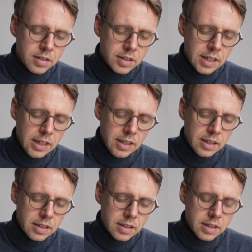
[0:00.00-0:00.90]

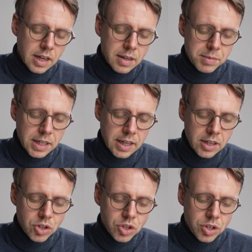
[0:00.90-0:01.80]
t times
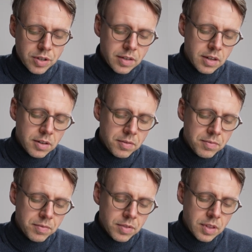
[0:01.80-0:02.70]
h,
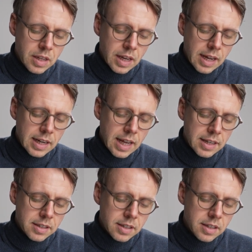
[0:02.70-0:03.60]
and
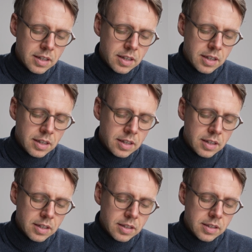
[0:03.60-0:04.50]
let
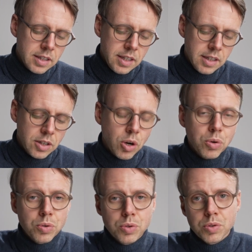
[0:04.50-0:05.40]
this t
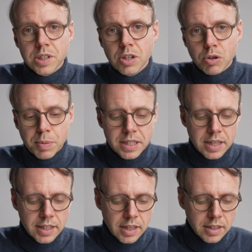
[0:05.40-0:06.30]
go to 0 by
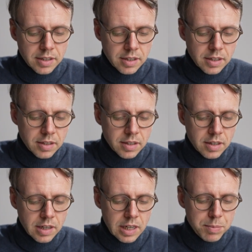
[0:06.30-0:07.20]
taking the
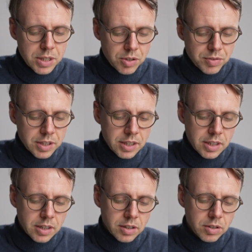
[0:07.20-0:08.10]
limit of
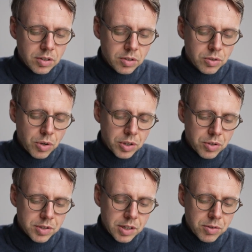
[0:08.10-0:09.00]
t going
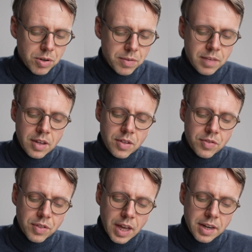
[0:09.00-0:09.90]
to 0,
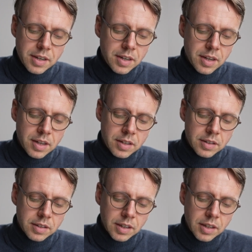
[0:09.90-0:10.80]
then
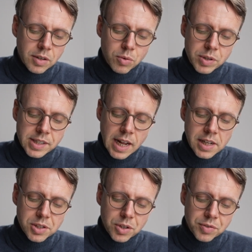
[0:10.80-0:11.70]
the
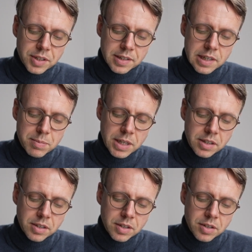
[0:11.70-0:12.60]
result of this
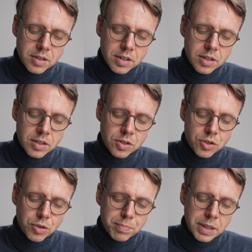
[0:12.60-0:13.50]
limit
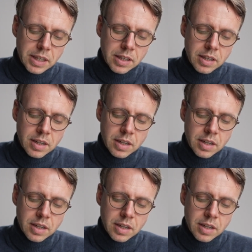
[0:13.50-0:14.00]
should be